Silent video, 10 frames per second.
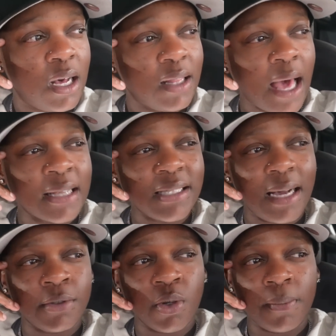A lot of
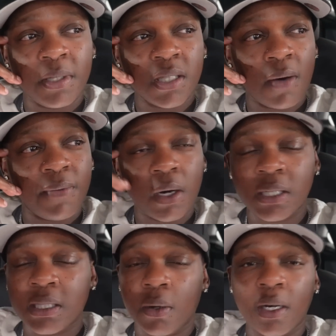times you could be so
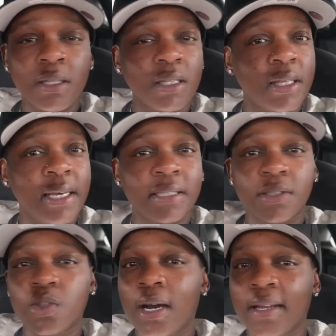focused on other things
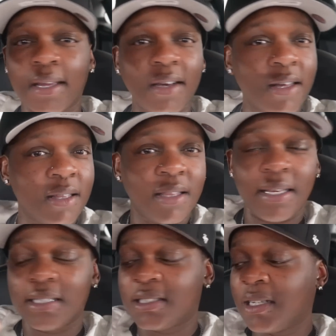and trying to get other
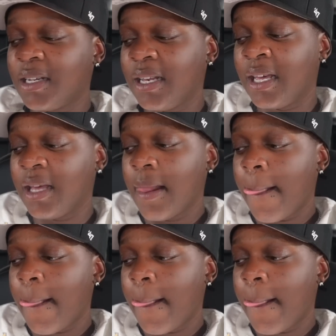things done that